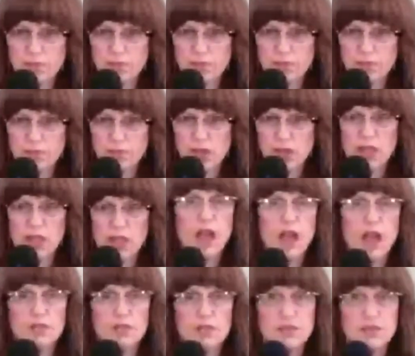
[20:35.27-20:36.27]
uh,
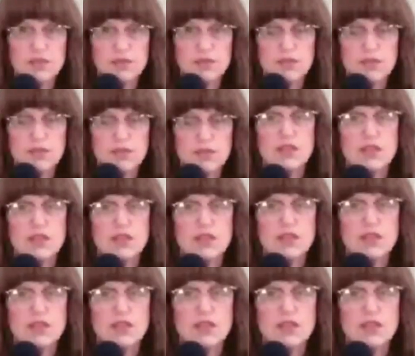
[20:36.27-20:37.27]
love,
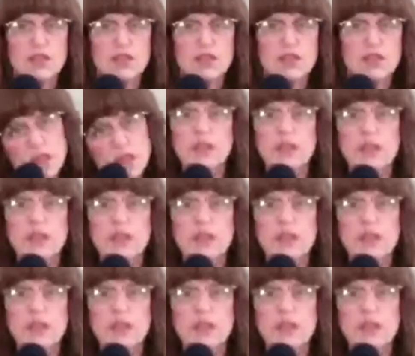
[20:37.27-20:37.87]
it's a